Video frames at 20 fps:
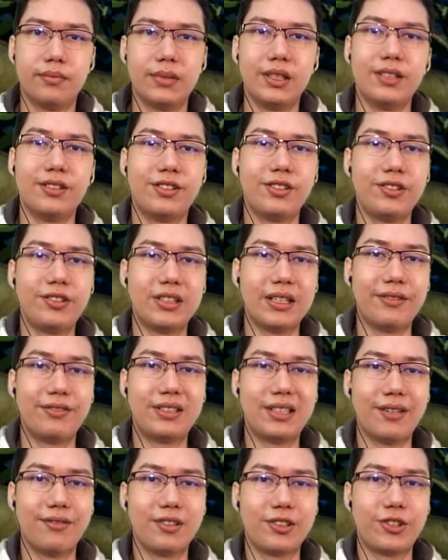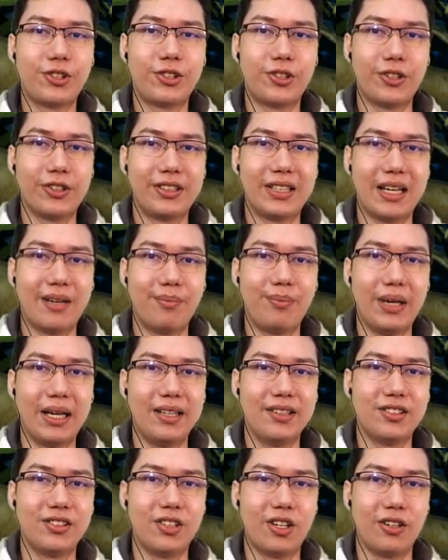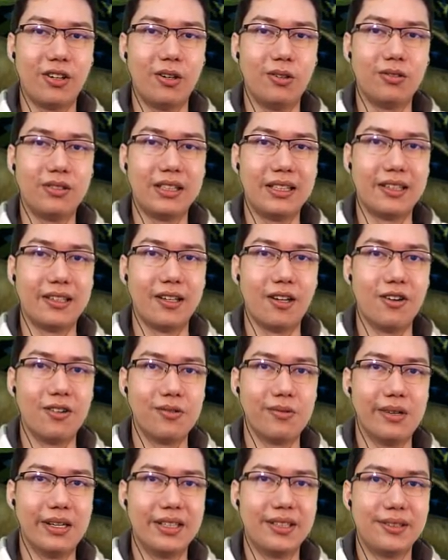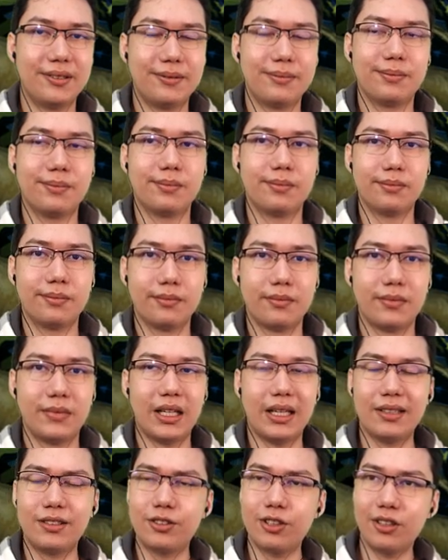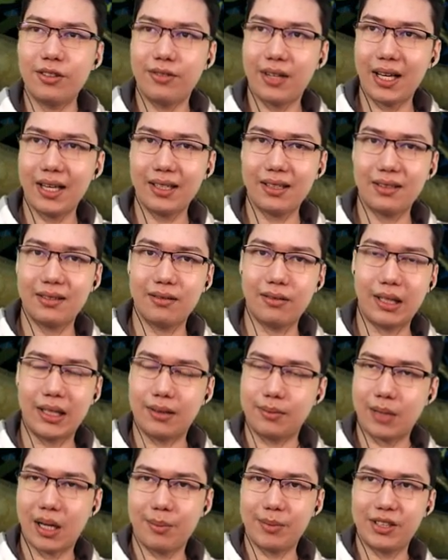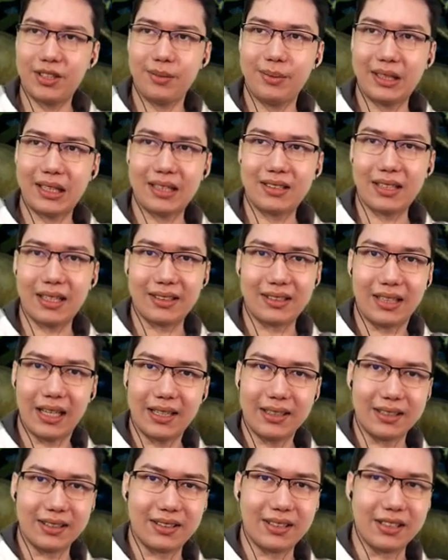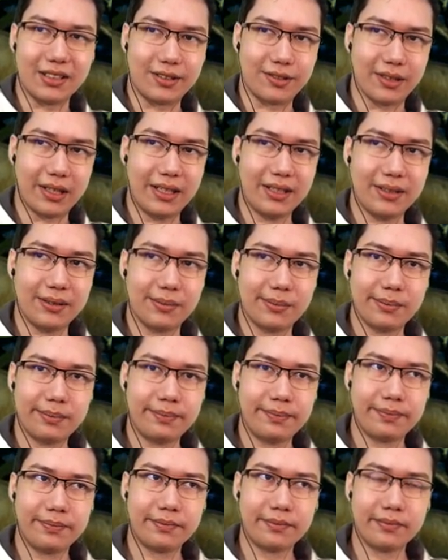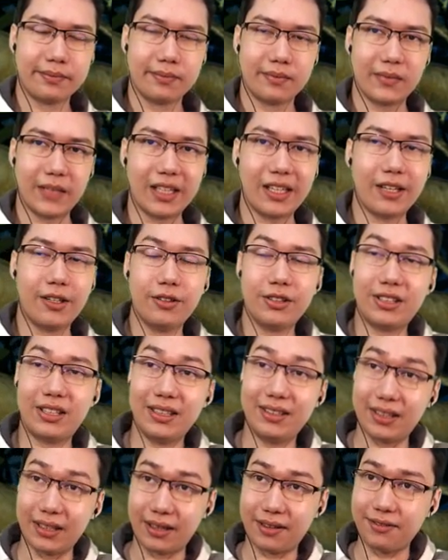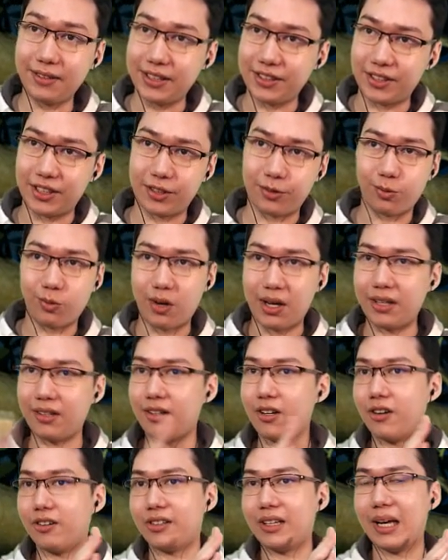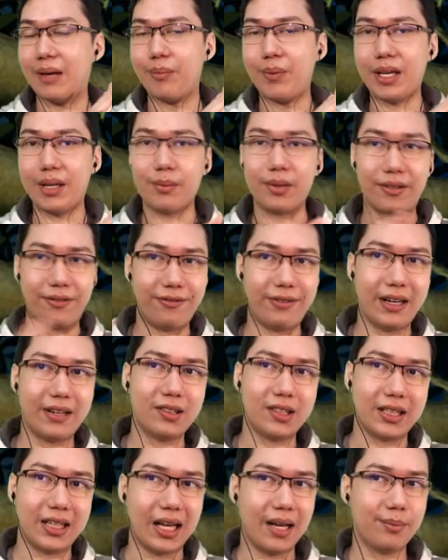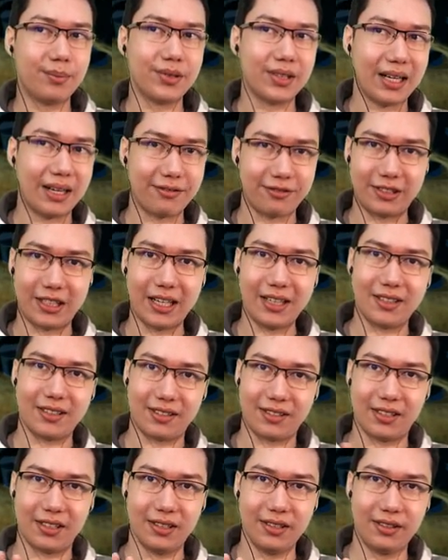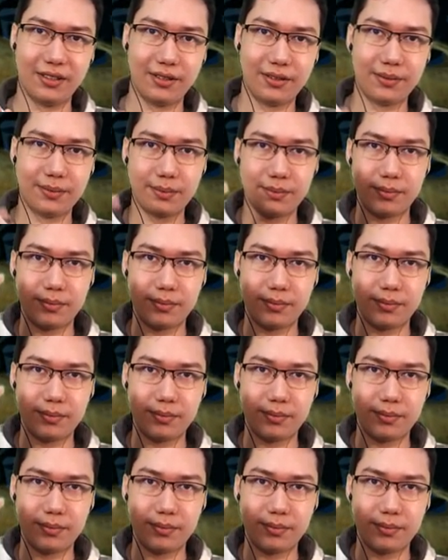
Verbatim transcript: In Zeus you have several short campaigns, not only a long one. Yeah, it's sort of like, well, I'm assuming that's like dynasties, right? Like, I know Caesar 3 is just one long campaign, but Pharaoh and Emperor have dynasties.